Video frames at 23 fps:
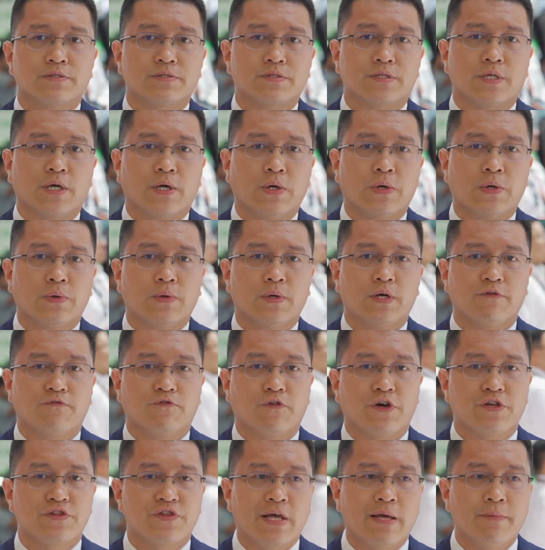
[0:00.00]
So
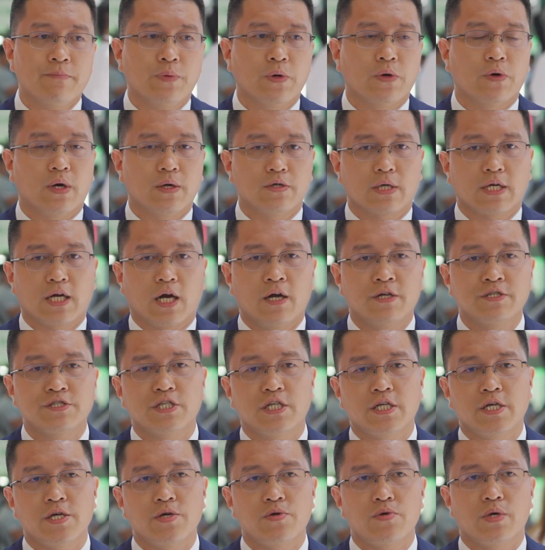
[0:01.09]
for example,
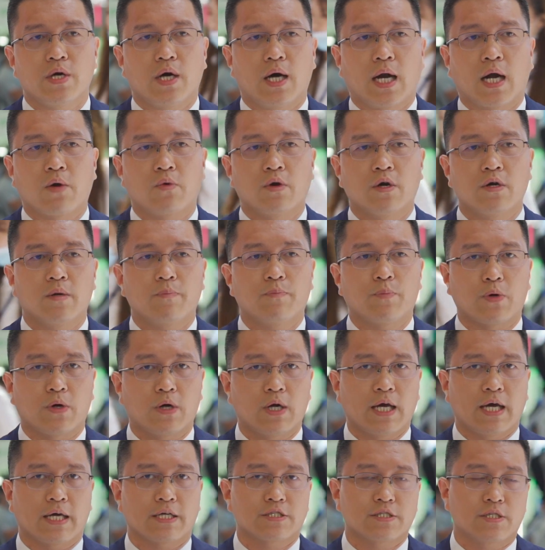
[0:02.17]
currently our
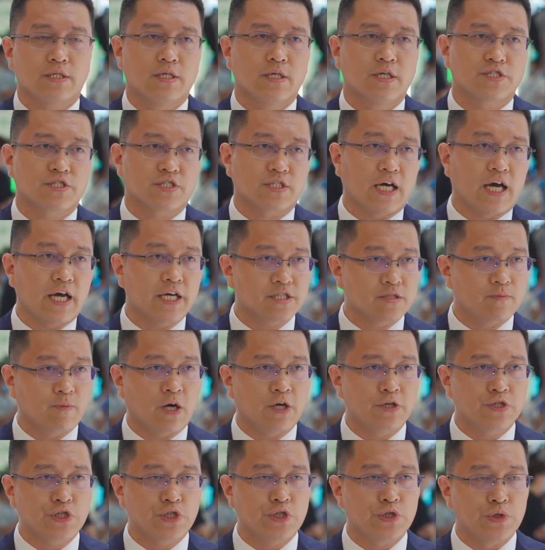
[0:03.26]
product
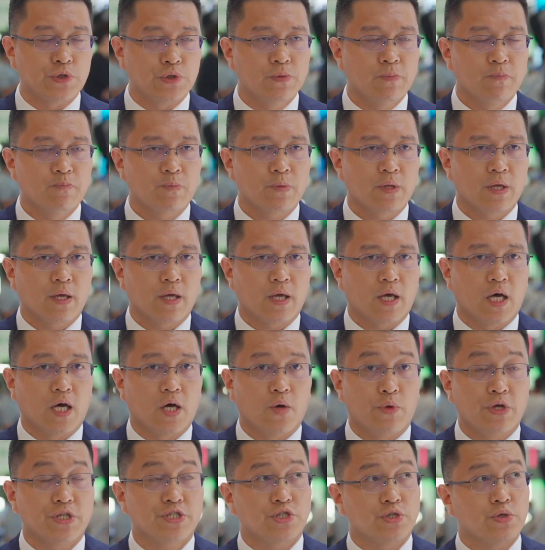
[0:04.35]
SkySmart 2,
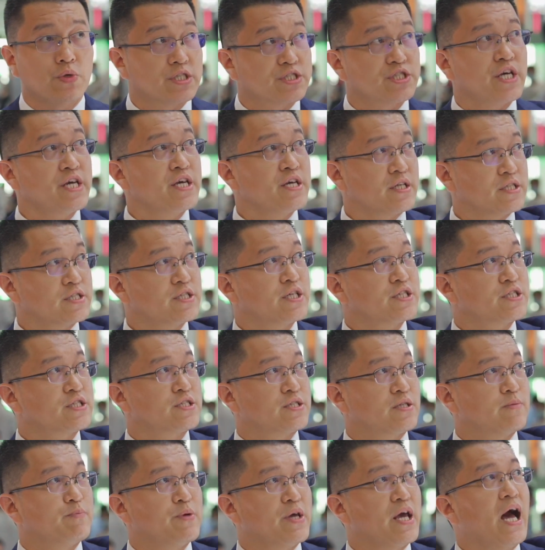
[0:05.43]
which you are seeing just
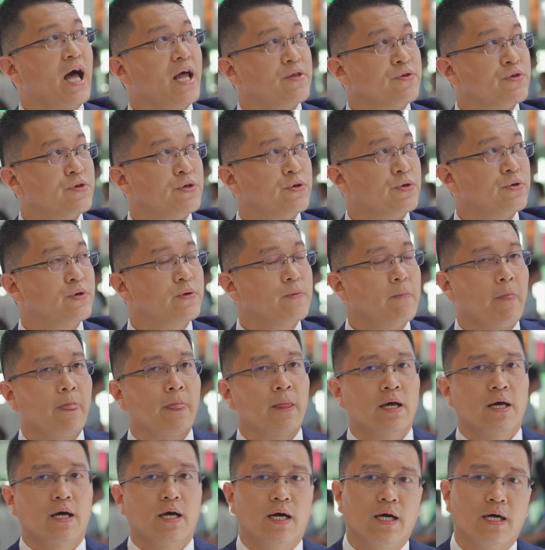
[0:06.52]
behind you,
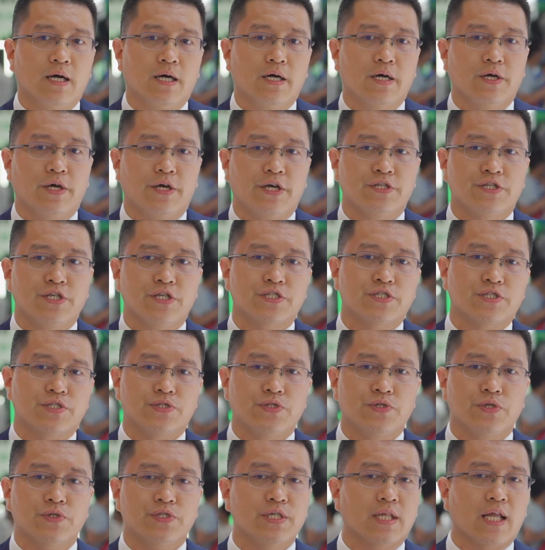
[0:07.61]
it is
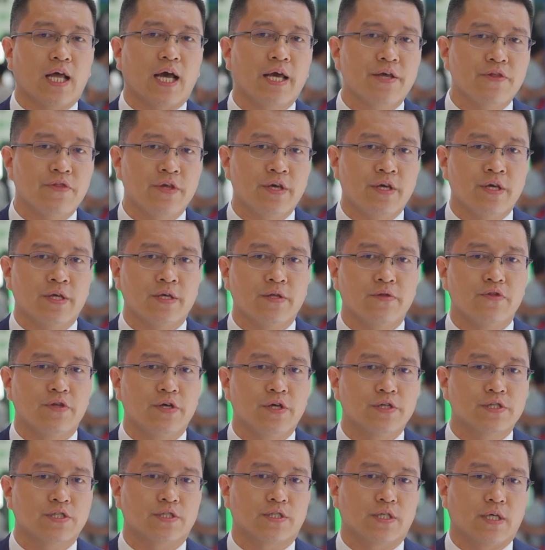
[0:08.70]
utilizing
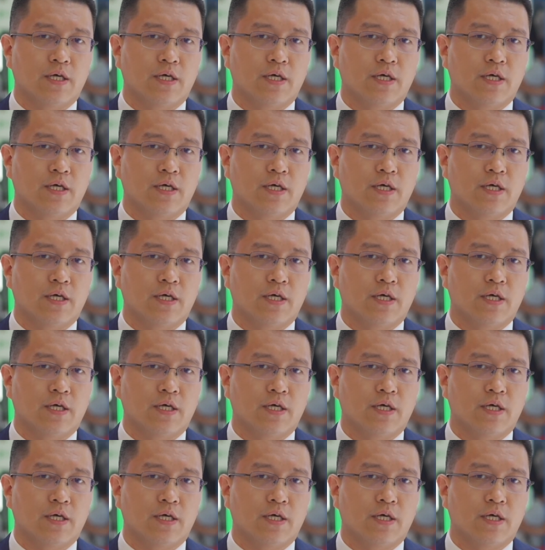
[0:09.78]
this